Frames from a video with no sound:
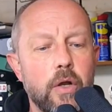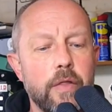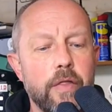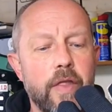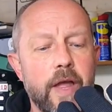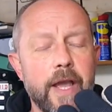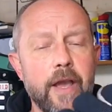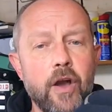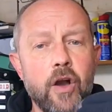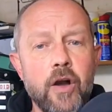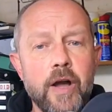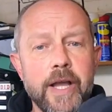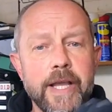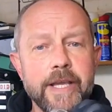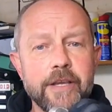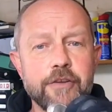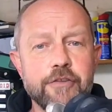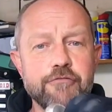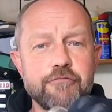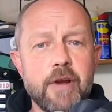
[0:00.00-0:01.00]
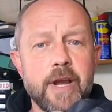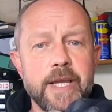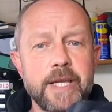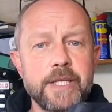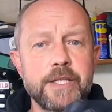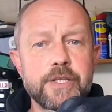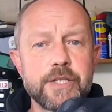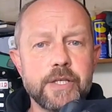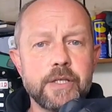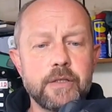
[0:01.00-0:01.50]
They are a
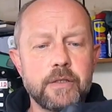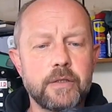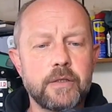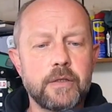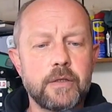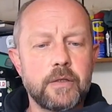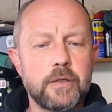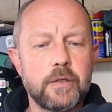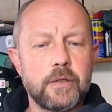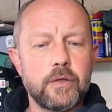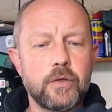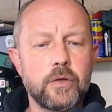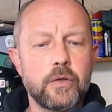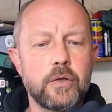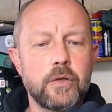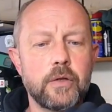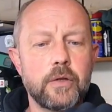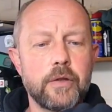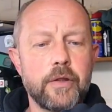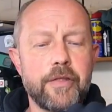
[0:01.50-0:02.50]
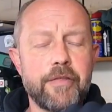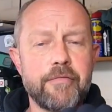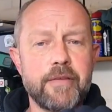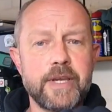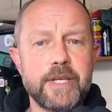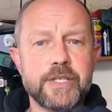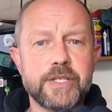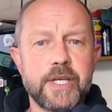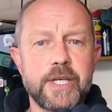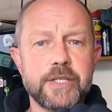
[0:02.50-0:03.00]
great
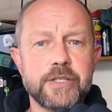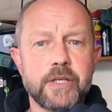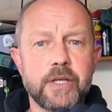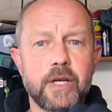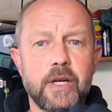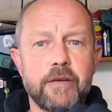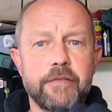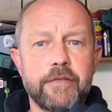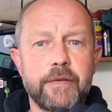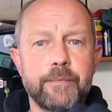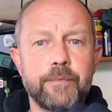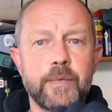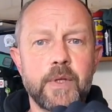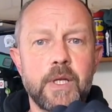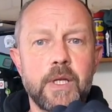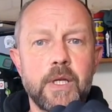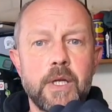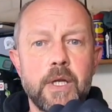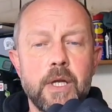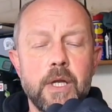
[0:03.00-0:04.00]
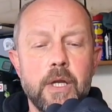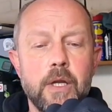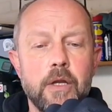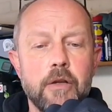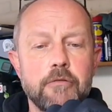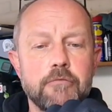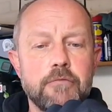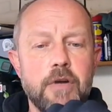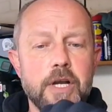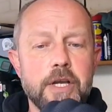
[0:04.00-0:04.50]
3-season glove.
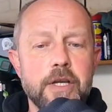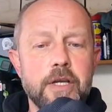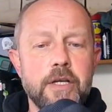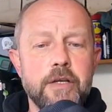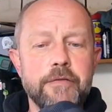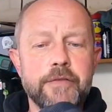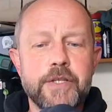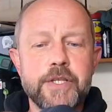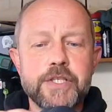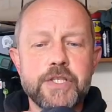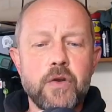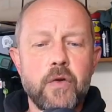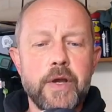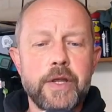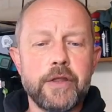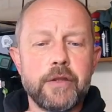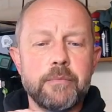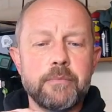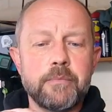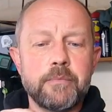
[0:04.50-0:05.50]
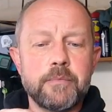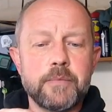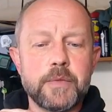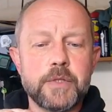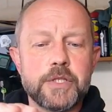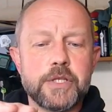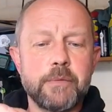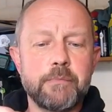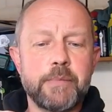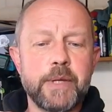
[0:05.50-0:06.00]
Rukka have designed them
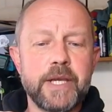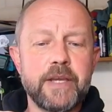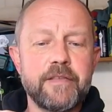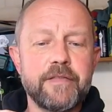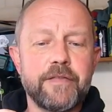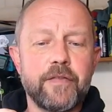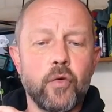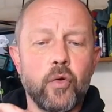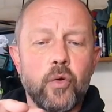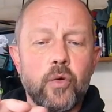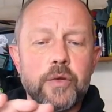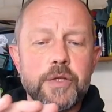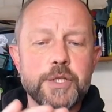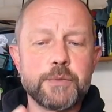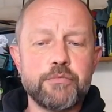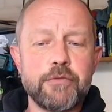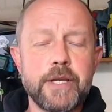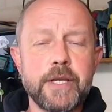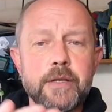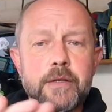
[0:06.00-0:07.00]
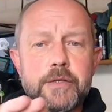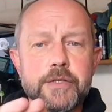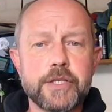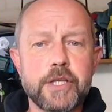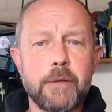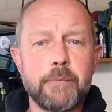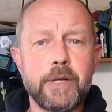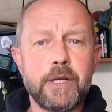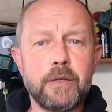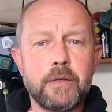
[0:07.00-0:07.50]
to be for spring,
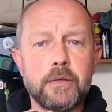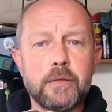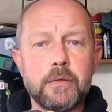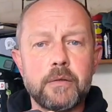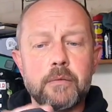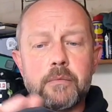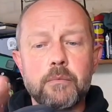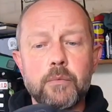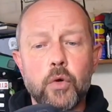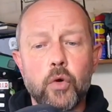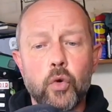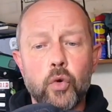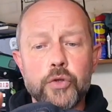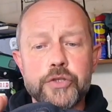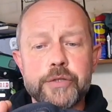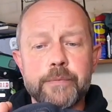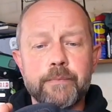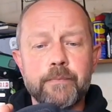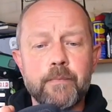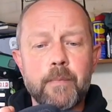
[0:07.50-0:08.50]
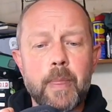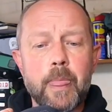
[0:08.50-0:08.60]
summer, autumn.